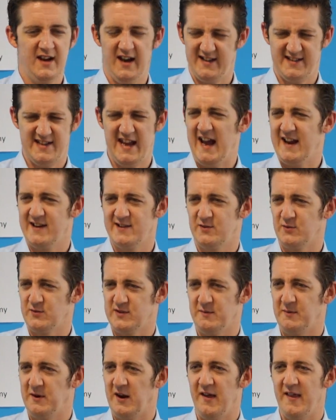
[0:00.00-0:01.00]
text or
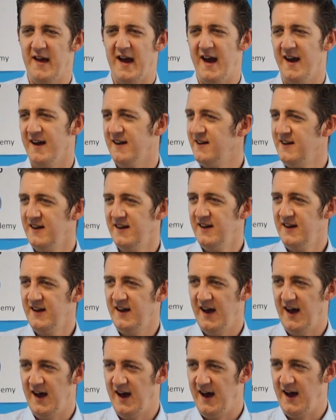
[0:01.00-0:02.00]
something like that.
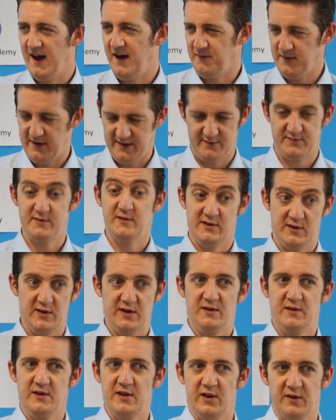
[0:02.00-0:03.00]
So
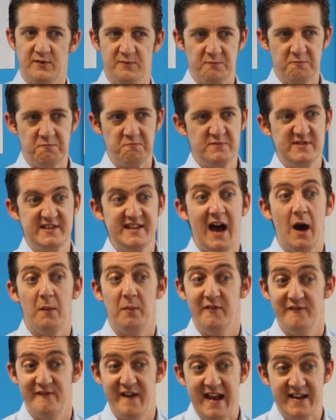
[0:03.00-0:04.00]
you can set up
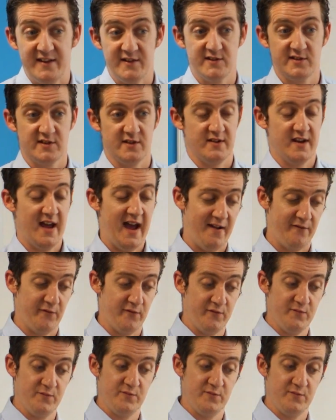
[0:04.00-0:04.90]
events and have